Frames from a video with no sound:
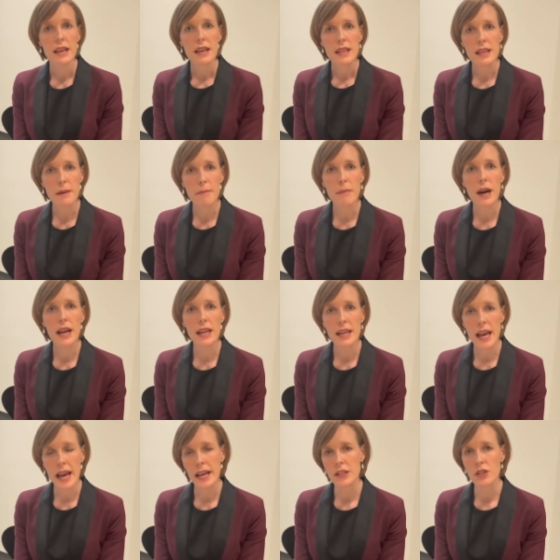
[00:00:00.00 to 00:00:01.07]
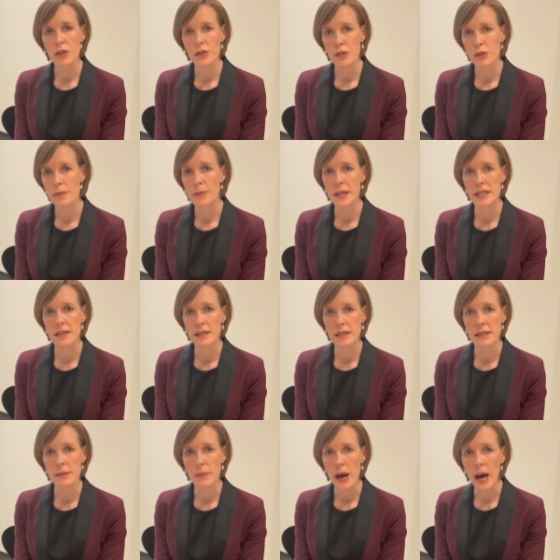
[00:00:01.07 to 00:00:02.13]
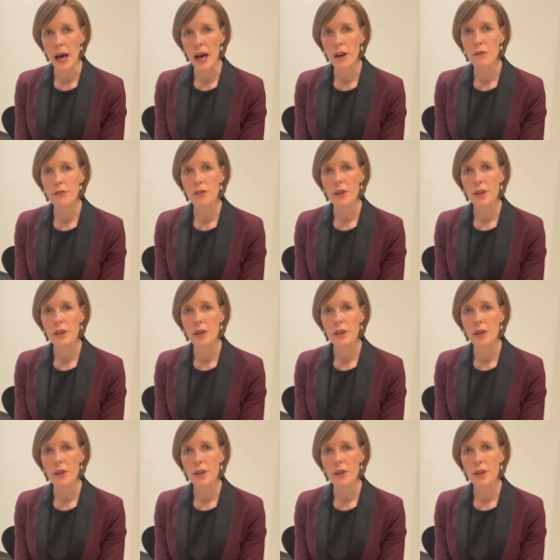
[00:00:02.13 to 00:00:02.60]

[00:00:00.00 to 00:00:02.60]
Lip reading: that might act on your business's behalf